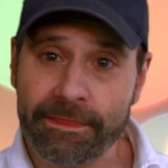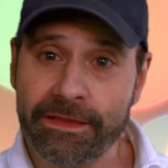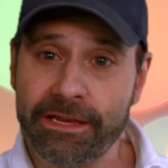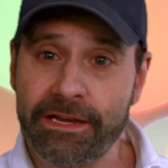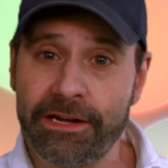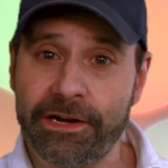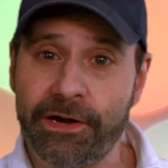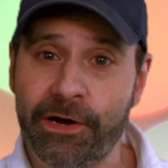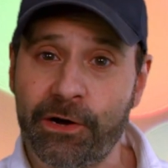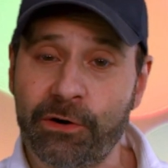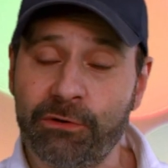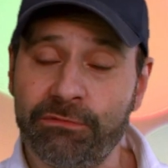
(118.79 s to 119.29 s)

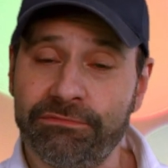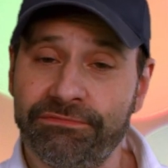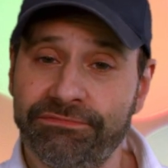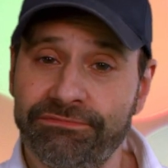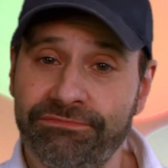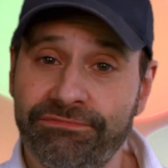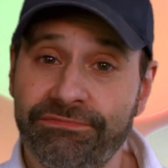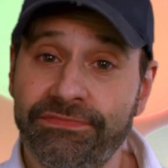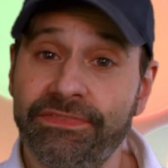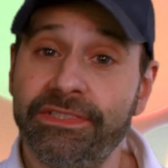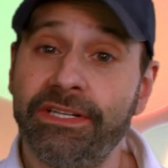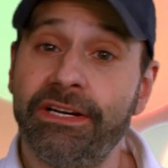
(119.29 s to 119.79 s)
You know?
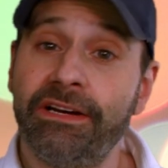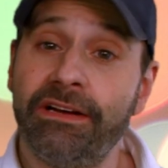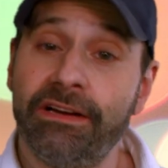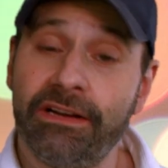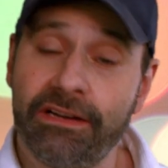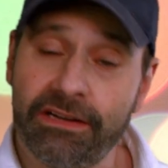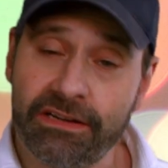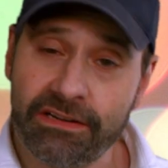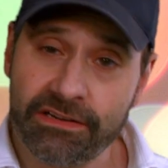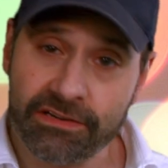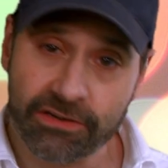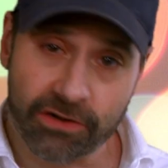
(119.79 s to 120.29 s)

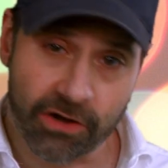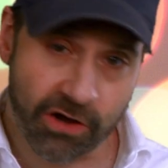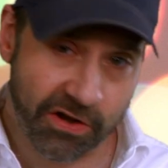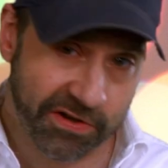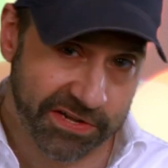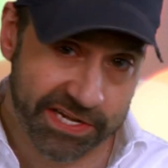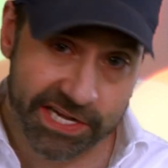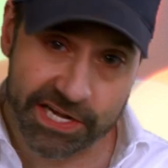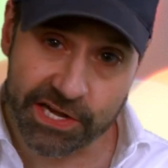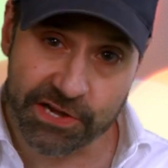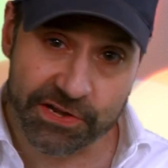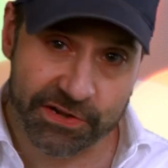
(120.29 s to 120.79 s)

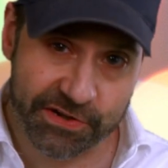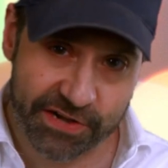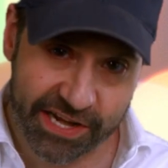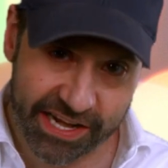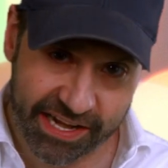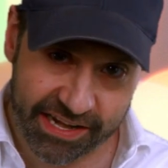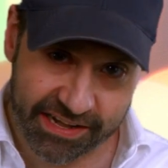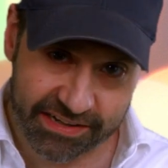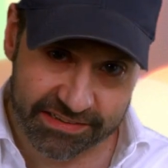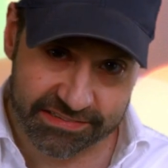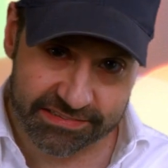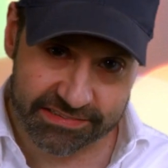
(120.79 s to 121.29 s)
On the other
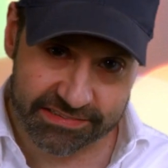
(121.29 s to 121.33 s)
hand,